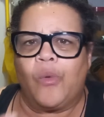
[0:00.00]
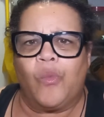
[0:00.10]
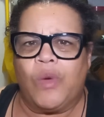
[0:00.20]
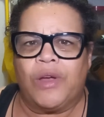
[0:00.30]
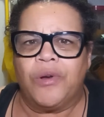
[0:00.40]
a
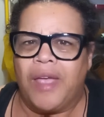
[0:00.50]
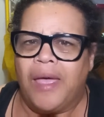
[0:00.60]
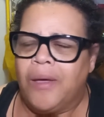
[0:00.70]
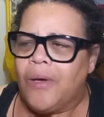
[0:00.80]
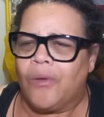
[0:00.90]
weird
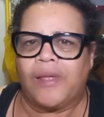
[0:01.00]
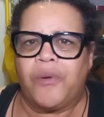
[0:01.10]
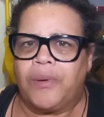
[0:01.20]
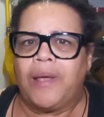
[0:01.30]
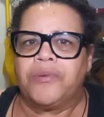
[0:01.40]
echo.
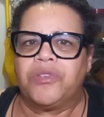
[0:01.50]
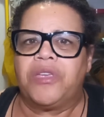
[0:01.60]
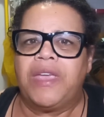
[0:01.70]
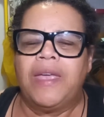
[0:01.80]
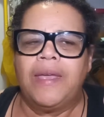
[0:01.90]
Like when I was a
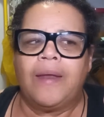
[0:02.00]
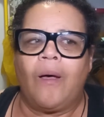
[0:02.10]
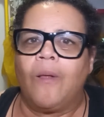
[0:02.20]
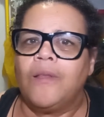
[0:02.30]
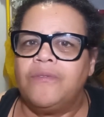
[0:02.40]
kid,
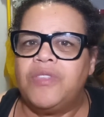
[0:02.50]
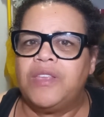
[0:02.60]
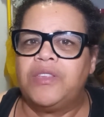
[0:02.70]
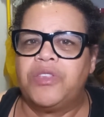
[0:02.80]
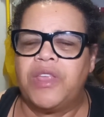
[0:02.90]
all of
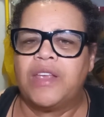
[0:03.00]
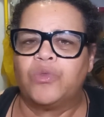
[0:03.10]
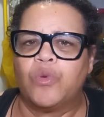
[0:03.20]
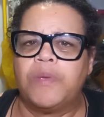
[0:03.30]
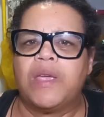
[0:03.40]
these
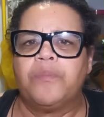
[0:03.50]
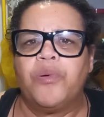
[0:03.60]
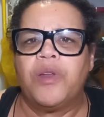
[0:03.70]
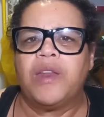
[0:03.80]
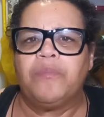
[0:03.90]
things were being
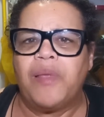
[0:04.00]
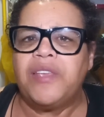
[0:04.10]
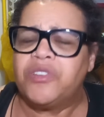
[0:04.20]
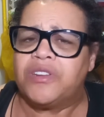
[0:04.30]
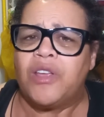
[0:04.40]
put in
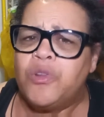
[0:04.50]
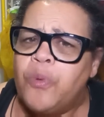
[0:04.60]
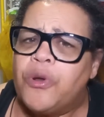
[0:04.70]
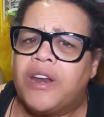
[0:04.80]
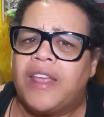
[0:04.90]
place, because I was
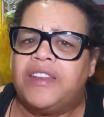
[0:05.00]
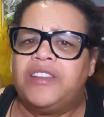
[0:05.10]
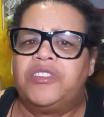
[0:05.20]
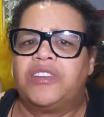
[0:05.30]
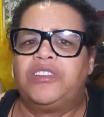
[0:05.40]
born in
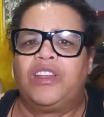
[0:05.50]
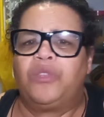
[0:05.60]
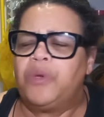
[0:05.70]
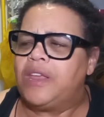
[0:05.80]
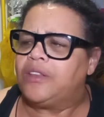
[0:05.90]

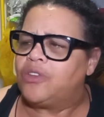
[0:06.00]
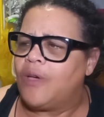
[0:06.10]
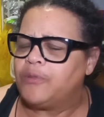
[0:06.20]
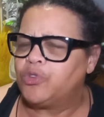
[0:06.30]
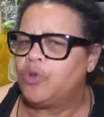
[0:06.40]
1963. And so
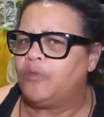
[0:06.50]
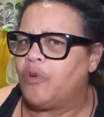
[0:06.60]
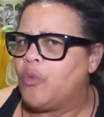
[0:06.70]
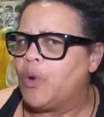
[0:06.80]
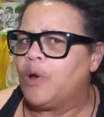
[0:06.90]
I was sort of
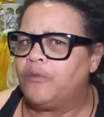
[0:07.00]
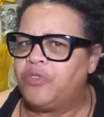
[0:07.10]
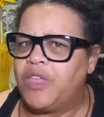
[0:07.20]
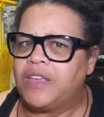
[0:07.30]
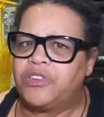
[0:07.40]
aware of
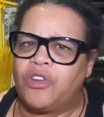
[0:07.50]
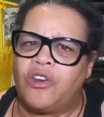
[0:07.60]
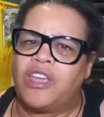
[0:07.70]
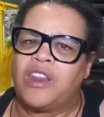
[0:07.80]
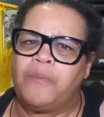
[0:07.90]
things
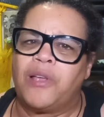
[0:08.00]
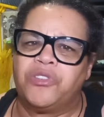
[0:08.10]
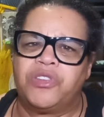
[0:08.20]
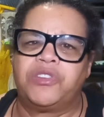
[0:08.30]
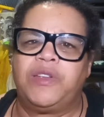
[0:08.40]
starting at
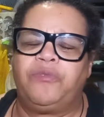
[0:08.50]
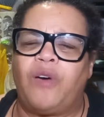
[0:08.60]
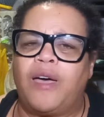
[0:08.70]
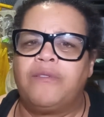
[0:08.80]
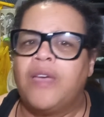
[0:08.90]
about
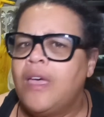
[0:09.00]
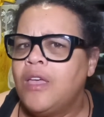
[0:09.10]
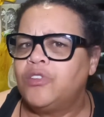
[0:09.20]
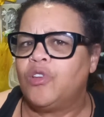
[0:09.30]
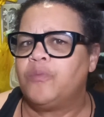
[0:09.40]
65.
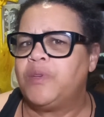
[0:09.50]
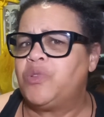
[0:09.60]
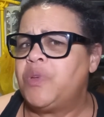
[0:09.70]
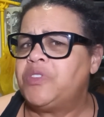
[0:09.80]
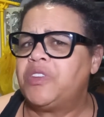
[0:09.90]
So
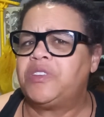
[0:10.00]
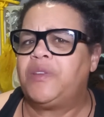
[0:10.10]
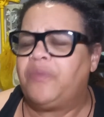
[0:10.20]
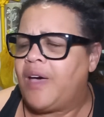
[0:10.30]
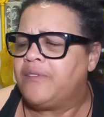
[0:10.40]
between
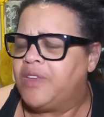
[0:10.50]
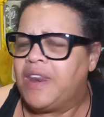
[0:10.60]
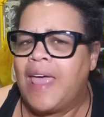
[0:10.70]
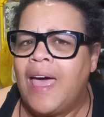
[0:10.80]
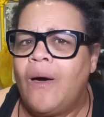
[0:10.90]
65
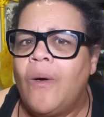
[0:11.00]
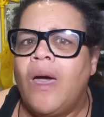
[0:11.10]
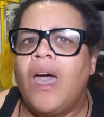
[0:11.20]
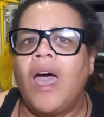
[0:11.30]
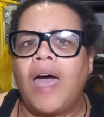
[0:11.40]
and now,
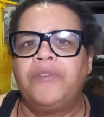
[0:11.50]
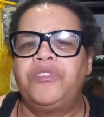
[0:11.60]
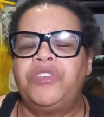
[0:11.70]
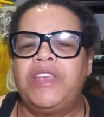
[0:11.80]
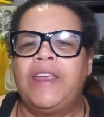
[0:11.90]
I've
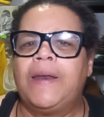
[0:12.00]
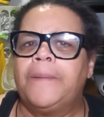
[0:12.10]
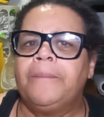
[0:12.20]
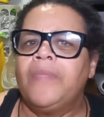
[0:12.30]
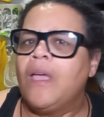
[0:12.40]

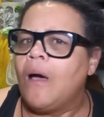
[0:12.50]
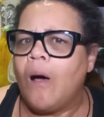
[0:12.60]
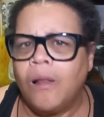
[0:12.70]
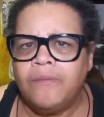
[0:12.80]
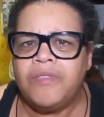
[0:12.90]
seen
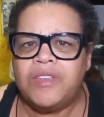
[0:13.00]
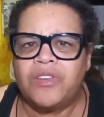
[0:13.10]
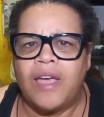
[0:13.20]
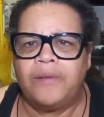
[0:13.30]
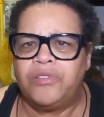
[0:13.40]
all of these
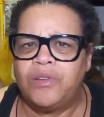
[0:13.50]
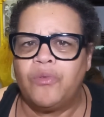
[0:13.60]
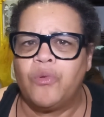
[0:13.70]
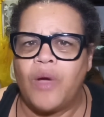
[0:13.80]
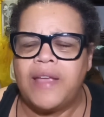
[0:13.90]
kind of
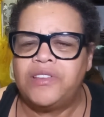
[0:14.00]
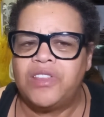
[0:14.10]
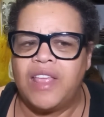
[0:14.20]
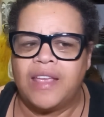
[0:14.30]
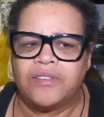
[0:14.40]
civil
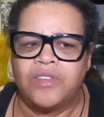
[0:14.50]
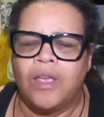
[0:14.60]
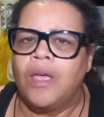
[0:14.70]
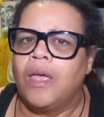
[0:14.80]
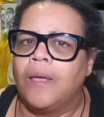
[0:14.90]
rights things